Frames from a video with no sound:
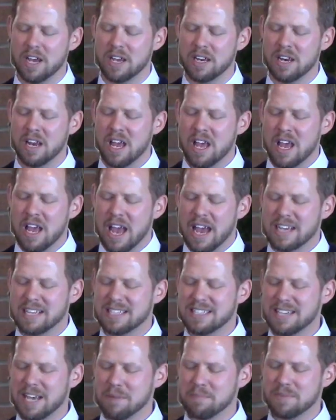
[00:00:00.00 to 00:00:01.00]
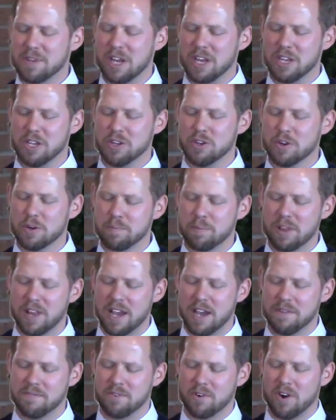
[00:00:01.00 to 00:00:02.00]
and accept Your
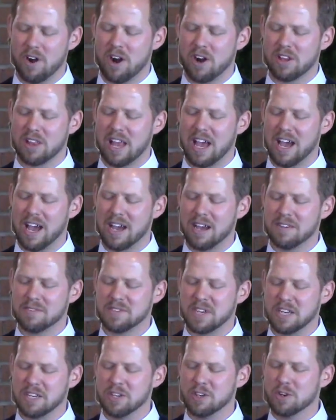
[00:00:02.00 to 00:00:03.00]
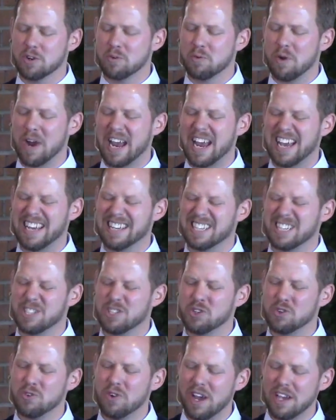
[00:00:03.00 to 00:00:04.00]
plan for our lives and Your way, and
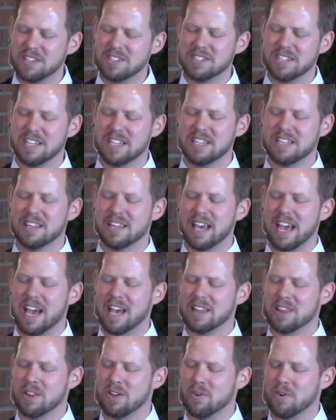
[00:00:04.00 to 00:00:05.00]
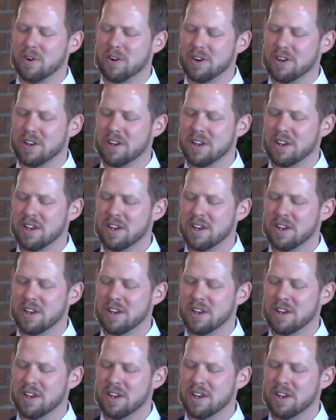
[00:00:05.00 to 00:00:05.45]
to trust in that, Lord,